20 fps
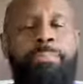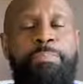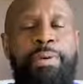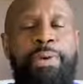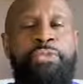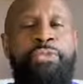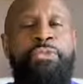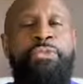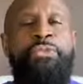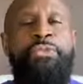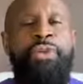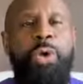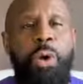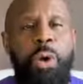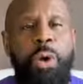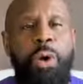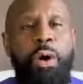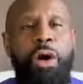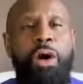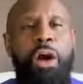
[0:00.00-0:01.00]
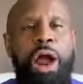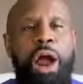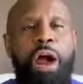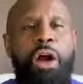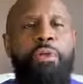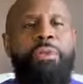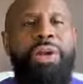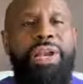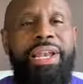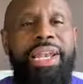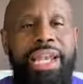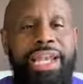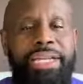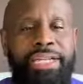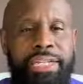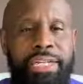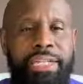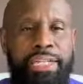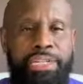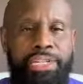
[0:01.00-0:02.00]
before our
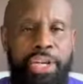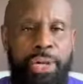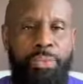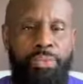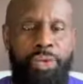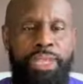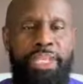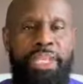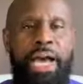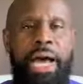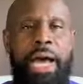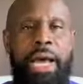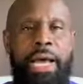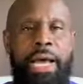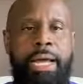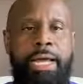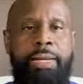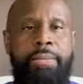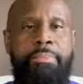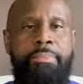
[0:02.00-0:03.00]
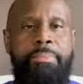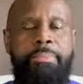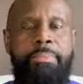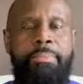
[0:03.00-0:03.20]
relationship with God.